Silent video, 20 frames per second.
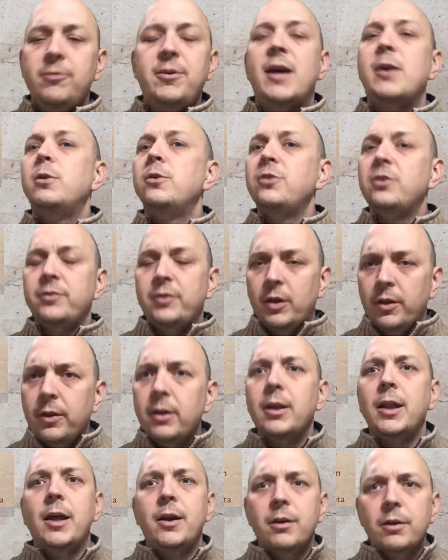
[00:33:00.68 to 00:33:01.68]
vowels of other
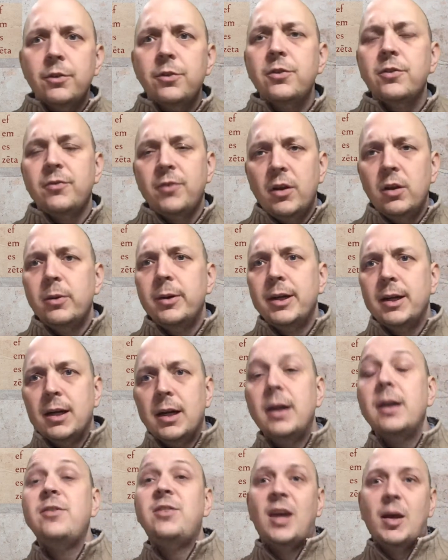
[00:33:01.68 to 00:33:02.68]
letters, following
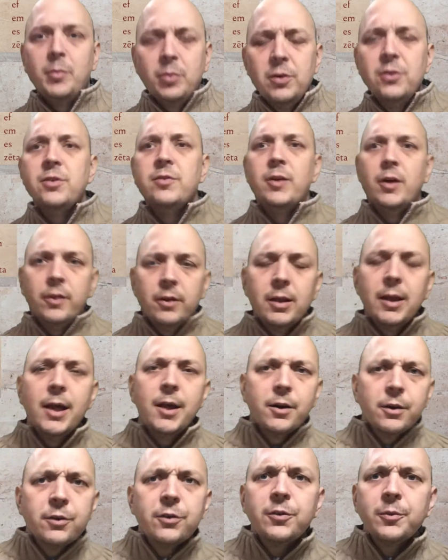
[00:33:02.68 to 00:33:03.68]
examples of other
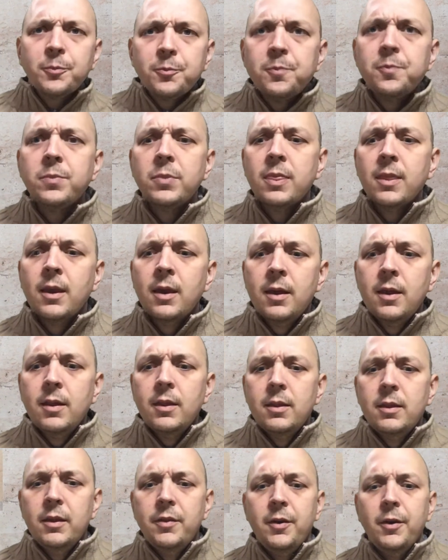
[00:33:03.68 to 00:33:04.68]
letters.
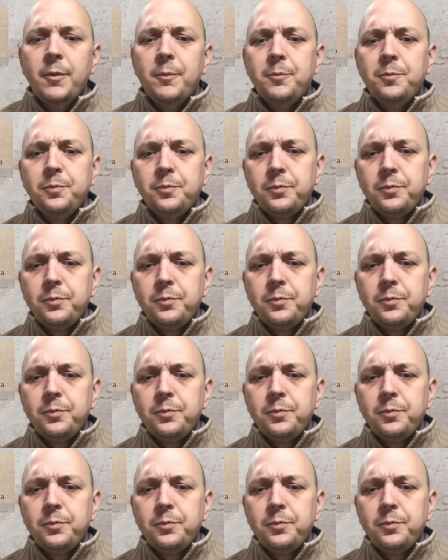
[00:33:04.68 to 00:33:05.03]
Right there.